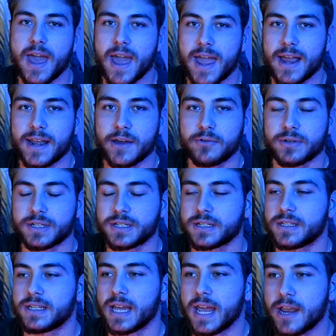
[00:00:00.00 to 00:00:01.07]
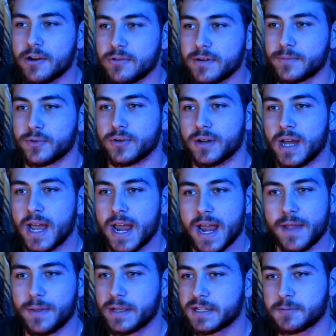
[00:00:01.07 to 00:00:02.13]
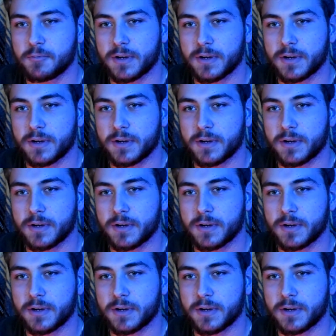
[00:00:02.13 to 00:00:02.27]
And it was terrible. And this